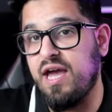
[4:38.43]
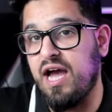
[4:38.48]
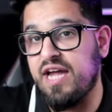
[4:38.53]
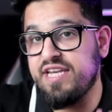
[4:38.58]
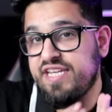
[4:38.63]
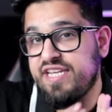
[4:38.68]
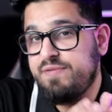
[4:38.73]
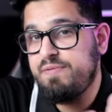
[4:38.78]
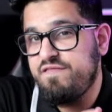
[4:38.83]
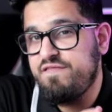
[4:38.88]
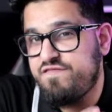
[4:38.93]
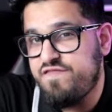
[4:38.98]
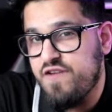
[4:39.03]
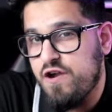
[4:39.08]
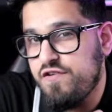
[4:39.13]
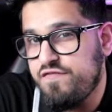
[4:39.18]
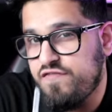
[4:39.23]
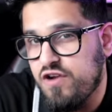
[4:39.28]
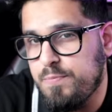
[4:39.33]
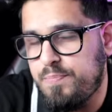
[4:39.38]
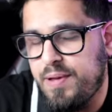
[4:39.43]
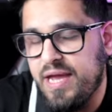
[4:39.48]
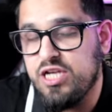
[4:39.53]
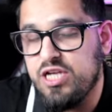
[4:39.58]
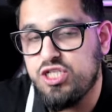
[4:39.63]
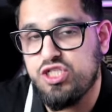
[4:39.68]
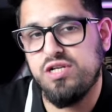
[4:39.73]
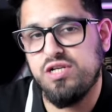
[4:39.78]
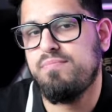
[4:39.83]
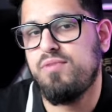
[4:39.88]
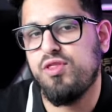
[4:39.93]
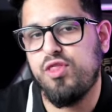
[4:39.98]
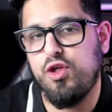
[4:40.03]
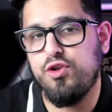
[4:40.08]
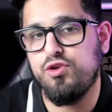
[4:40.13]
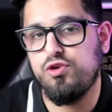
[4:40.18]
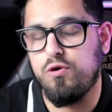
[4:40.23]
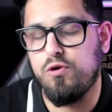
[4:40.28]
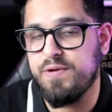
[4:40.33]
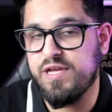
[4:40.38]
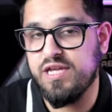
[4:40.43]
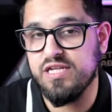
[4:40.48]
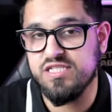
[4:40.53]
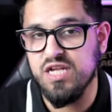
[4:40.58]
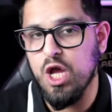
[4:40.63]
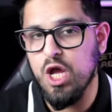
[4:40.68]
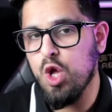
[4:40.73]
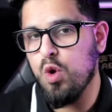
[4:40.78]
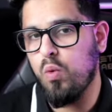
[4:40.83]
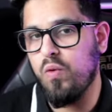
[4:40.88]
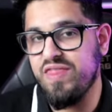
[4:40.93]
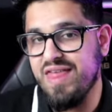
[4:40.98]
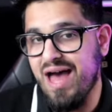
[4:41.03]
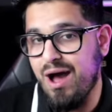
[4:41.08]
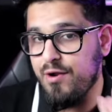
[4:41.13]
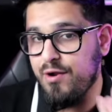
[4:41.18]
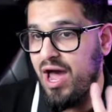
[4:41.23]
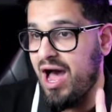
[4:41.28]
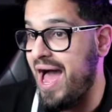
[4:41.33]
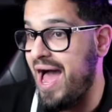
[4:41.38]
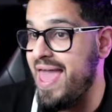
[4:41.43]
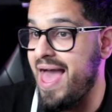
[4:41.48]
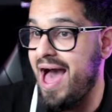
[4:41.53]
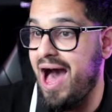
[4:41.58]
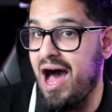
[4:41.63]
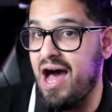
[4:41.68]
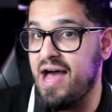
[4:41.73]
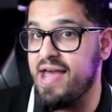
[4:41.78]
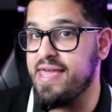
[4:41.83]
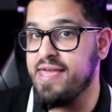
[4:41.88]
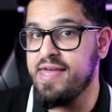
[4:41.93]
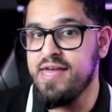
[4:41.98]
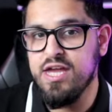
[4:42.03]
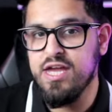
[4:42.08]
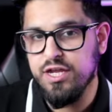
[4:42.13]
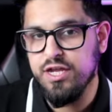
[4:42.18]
I need to be very, very patient and methodical, because without a higher high,